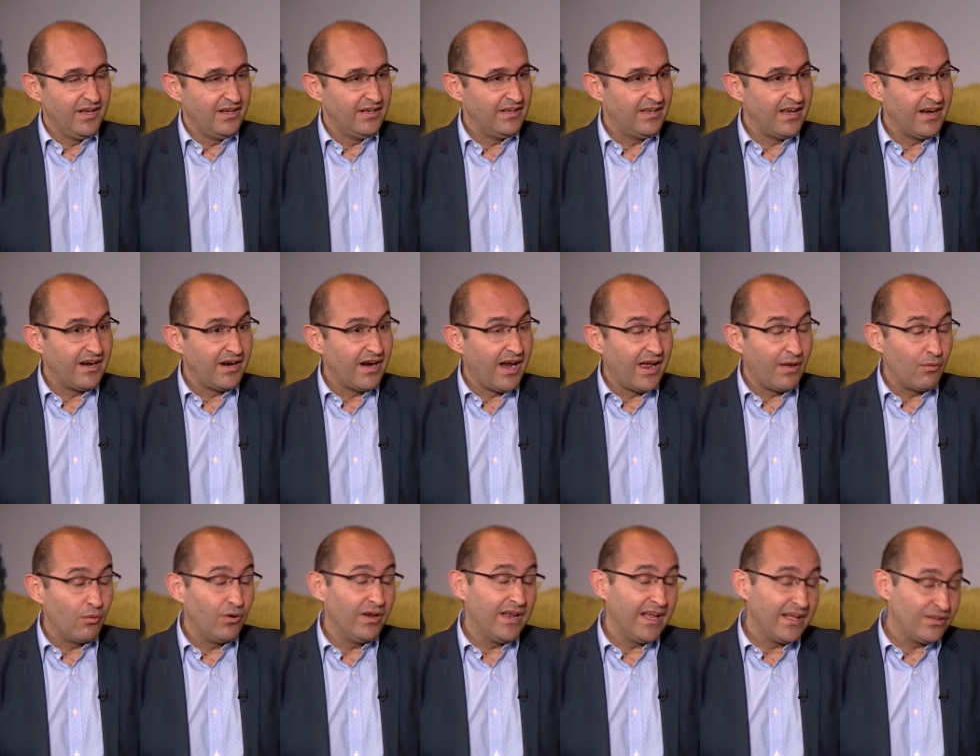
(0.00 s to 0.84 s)
There, I
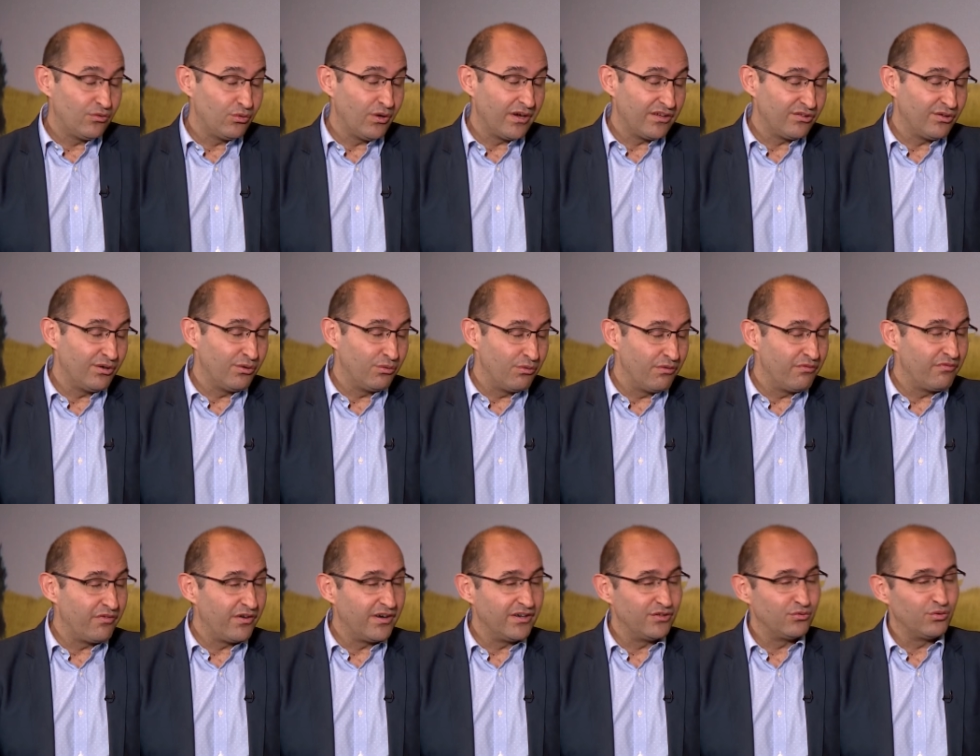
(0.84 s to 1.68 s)
would like to actually
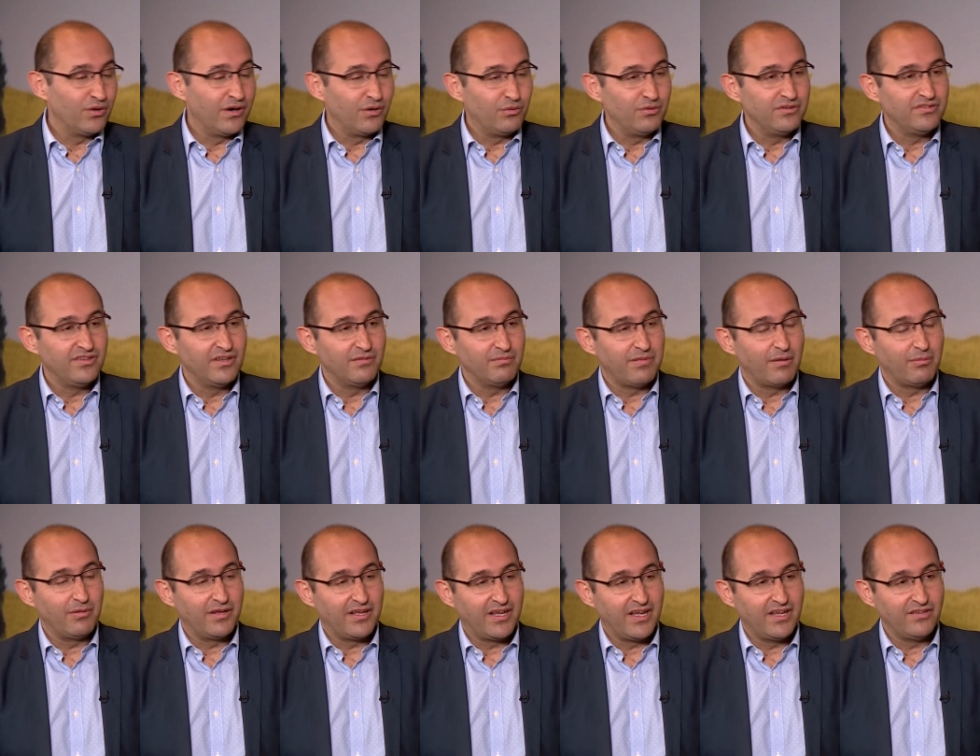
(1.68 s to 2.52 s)
refer to a recent
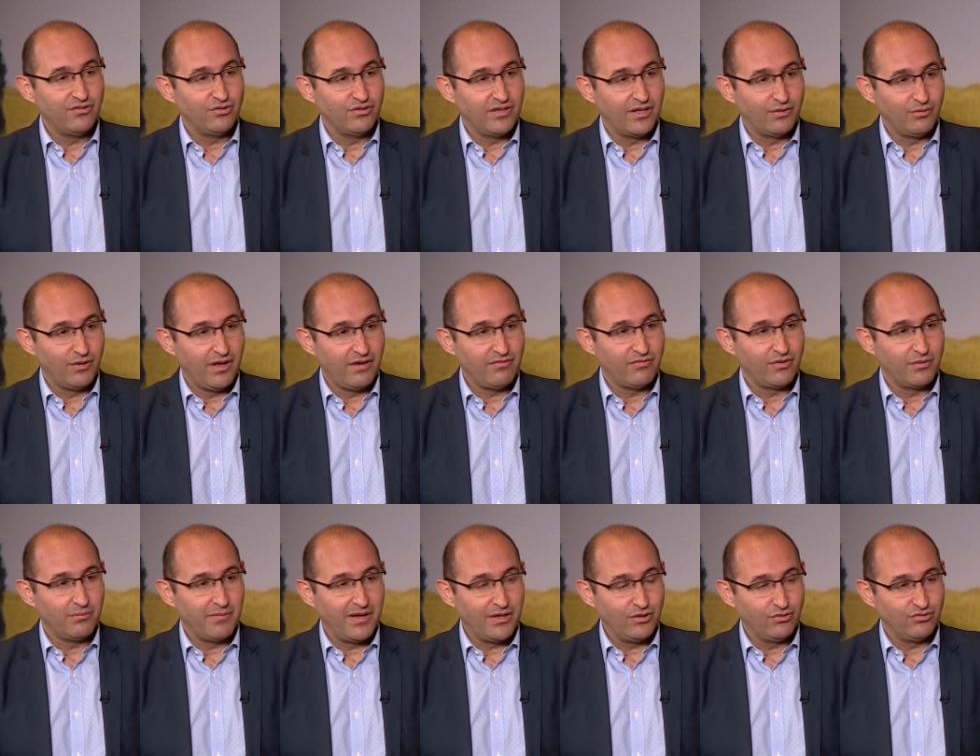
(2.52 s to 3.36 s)
publication that we have
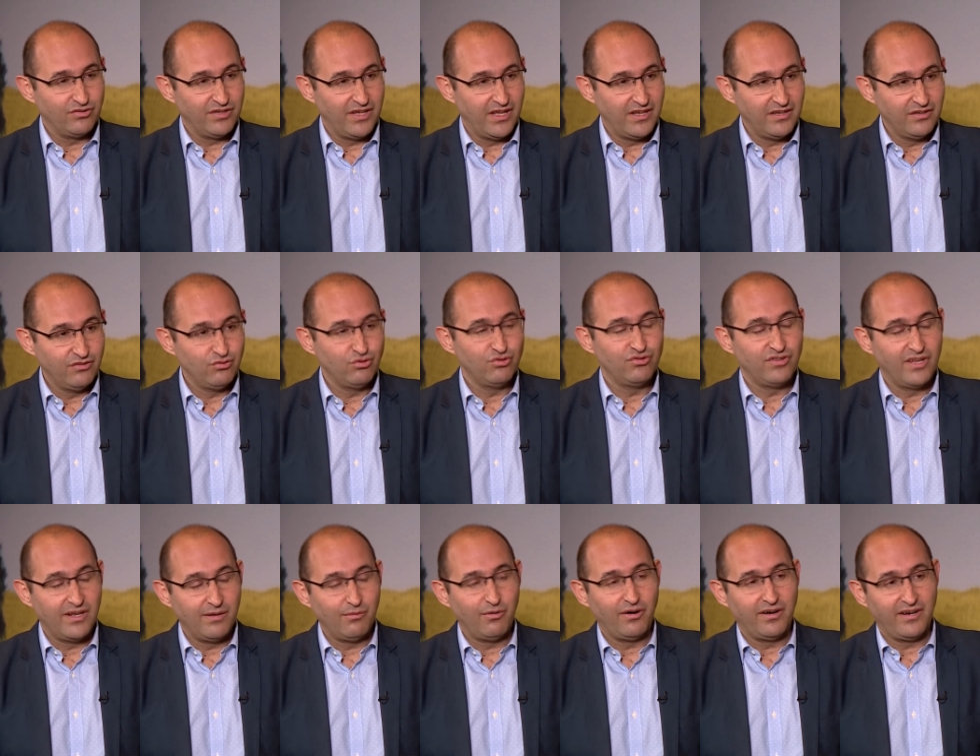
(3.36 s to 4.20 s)
from IUCN,
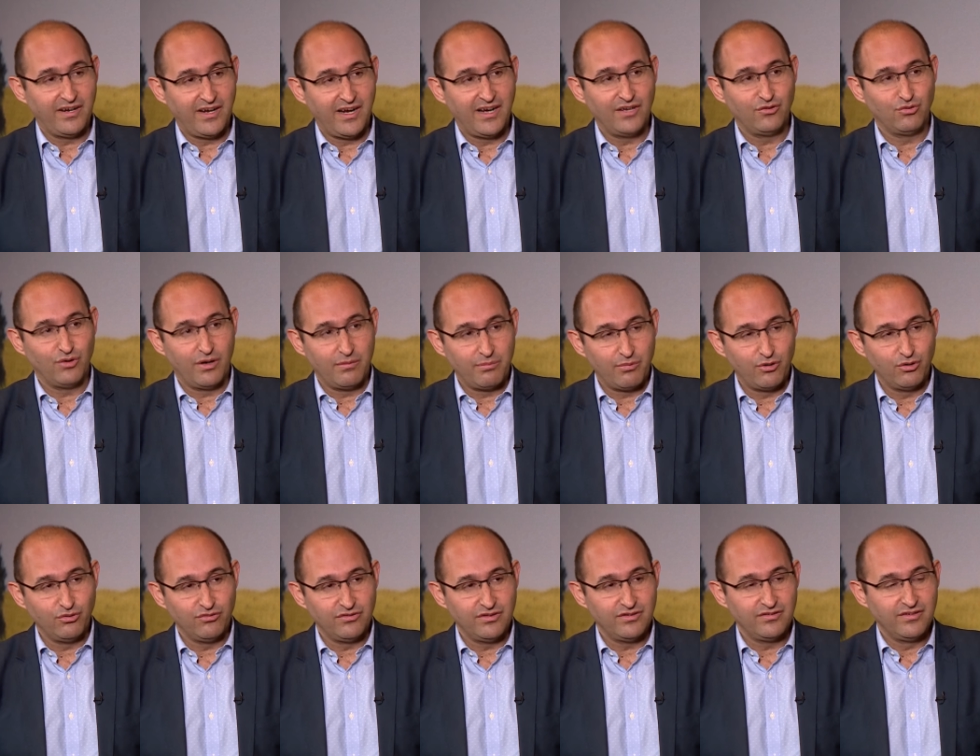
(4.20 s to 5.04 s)
Sustainable Agriculture
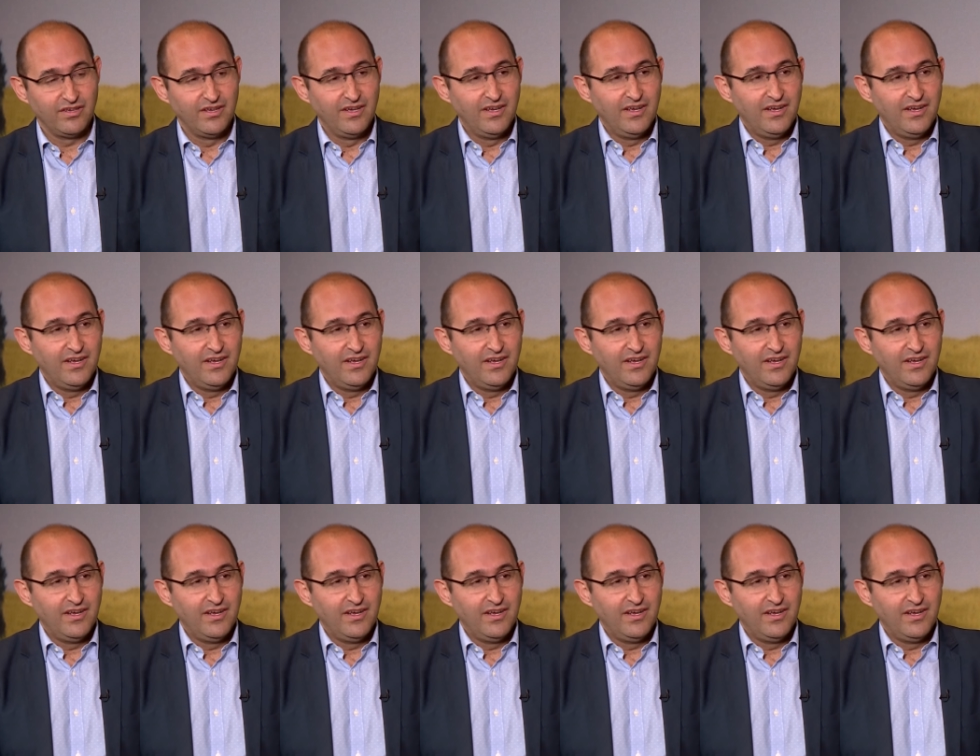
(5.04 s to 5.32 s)
Approaches,